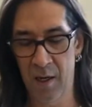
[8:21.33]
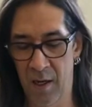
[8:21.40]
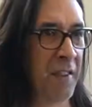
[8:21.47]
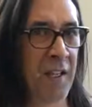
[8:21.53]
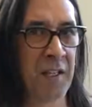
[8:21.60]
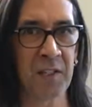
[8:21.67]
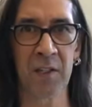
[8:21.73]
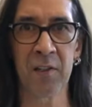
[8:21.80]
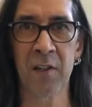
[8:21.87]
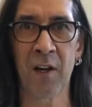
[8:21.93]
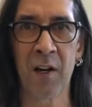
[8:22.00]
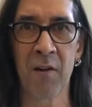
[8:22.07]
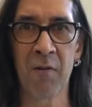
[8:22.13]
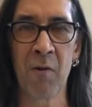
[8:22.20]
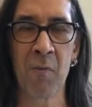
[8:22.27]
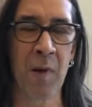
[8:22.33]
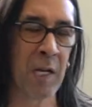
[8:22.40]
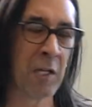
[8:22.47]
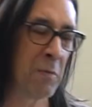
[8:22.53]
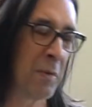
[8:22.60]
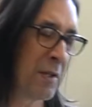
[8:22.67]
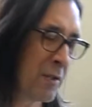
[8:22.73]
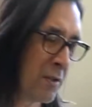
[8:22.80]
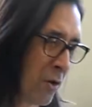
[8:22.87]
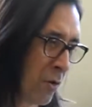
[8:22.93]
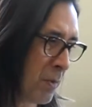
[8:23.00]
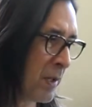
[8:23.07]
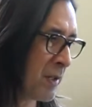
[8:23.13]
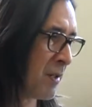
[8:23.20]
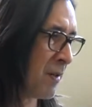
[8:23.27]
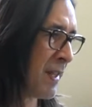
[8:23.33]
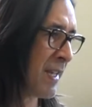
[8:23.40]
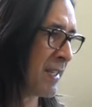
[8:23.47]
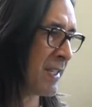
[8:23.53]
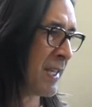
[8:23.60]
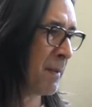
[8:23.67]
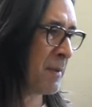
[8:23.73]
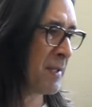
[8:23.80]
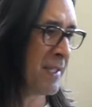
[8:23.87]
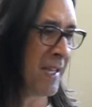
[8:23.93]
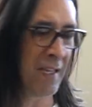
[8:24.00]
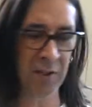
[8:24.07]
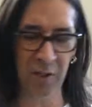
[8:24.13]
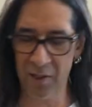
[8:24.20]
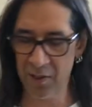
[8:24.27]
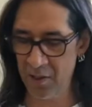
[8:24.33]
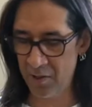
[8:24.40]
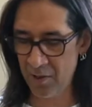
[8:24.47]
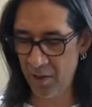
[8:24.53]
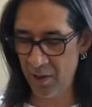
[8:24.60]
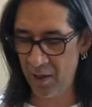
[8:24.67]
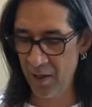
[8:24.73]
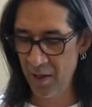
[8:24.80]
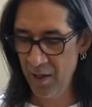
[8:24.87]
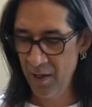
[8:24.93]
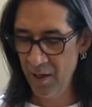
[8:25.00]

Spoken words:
This guitar reminds me so much of that Sammy Sanchez guitar.